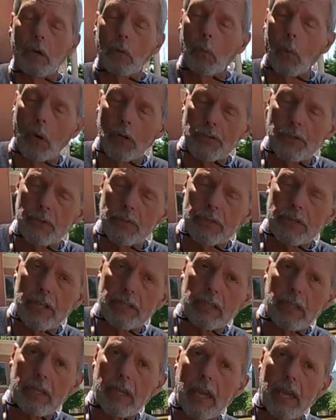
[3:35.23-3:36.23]
Once you set
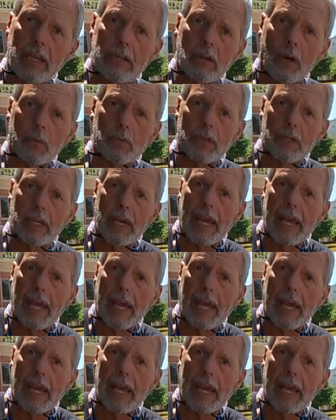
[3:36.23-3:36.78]
the gain on the